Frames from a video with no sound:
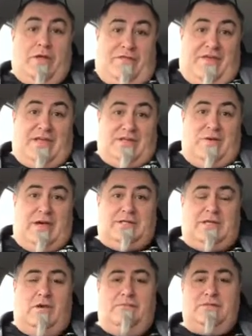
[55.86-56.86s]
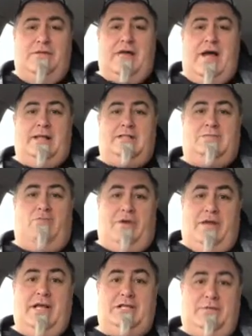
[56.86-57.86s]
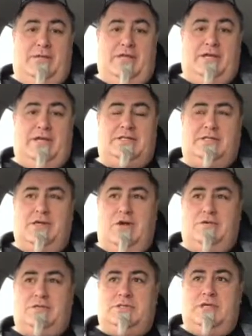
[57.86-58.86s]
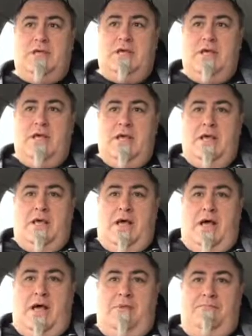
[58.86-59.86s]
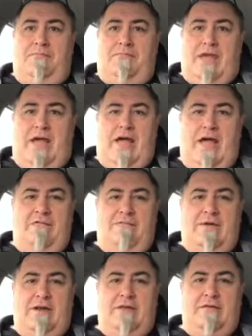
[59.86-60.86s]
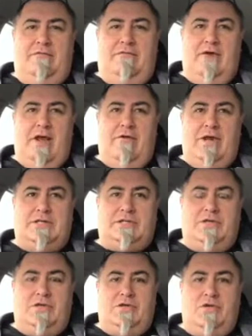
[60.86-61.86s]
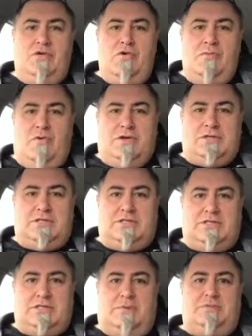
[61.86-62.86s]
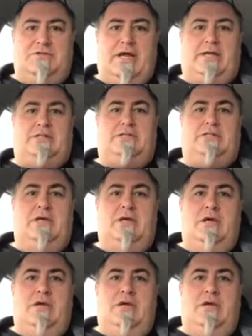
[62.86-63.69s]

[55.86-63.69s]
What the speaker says: think to ourselves that that's what it is. We think it's a ghost. There have been numerous subjects